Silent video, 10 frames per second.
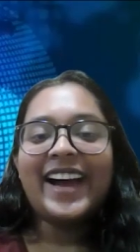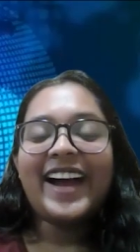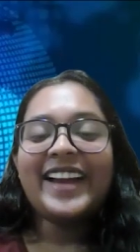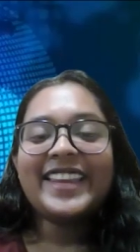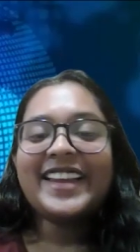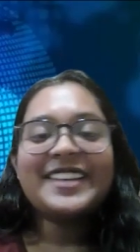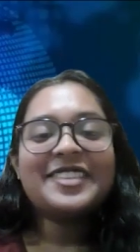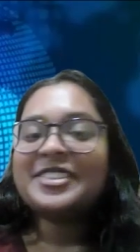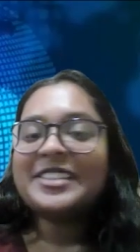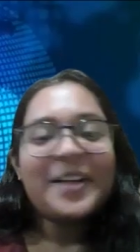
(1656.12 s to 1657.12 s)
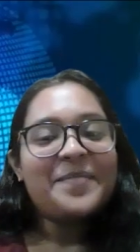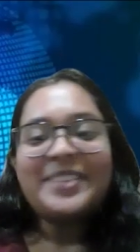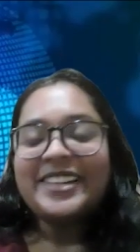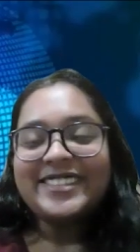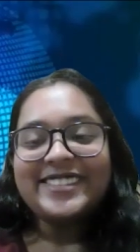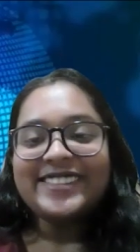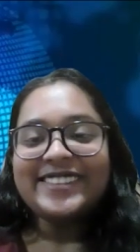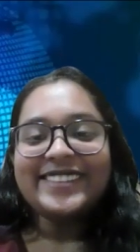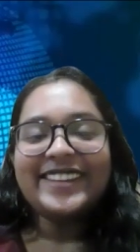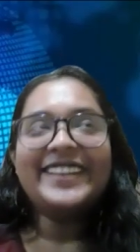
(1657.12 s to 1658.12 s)
I think that's just like a
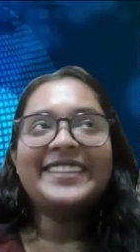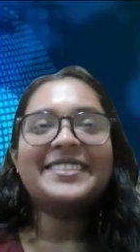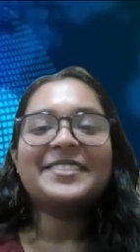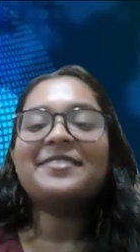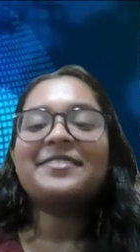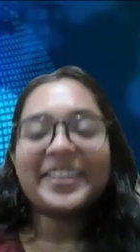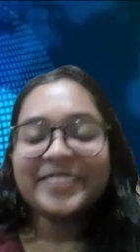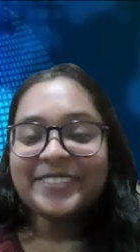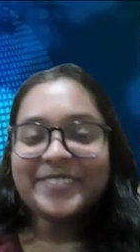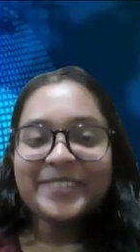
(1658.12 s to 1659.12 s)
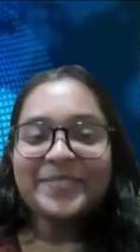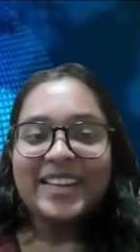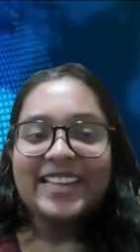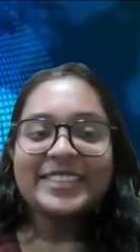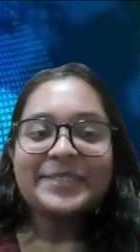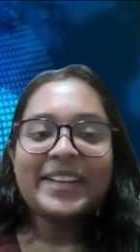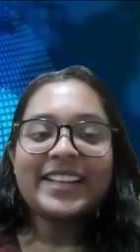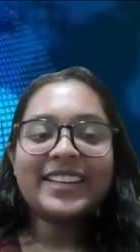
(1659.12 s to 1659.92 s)
personal factor for me as well.